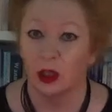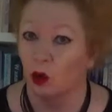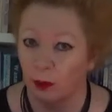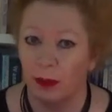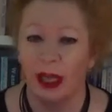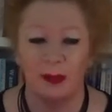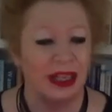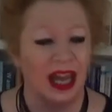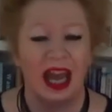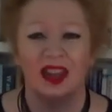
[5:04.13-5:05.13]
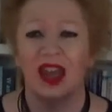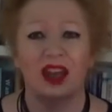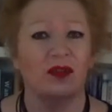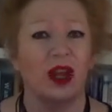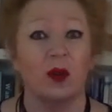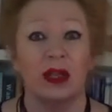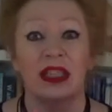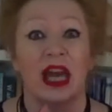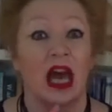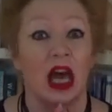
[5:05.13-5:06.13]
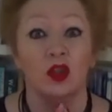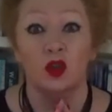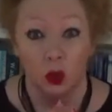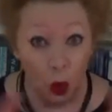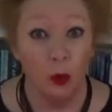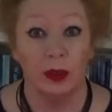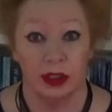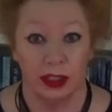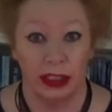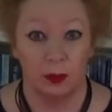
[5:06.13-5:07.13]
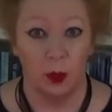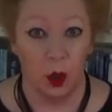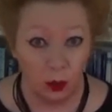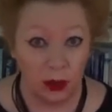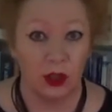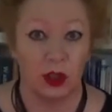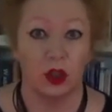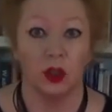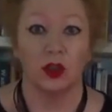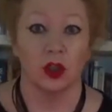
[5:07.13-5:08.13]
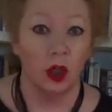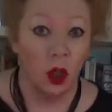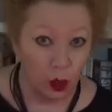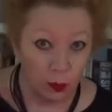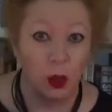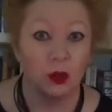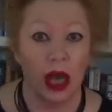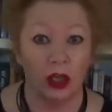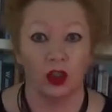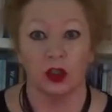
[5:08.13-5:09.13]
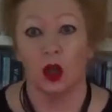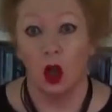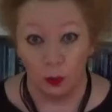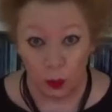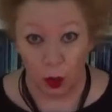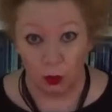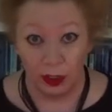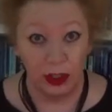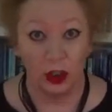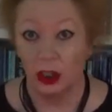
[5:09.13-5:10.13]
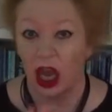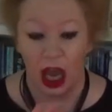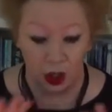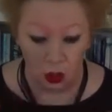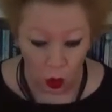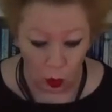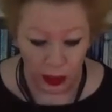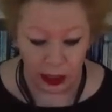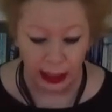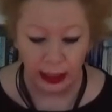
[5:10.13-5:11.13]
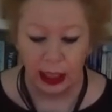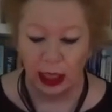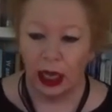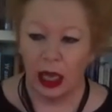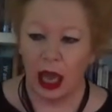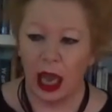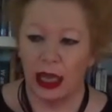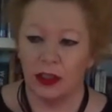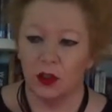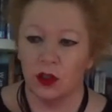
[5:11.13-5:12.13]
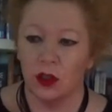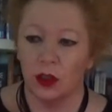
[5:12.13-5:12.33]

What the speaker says: or impairment. That varies enormously per institution, per nation, per region, enormously. And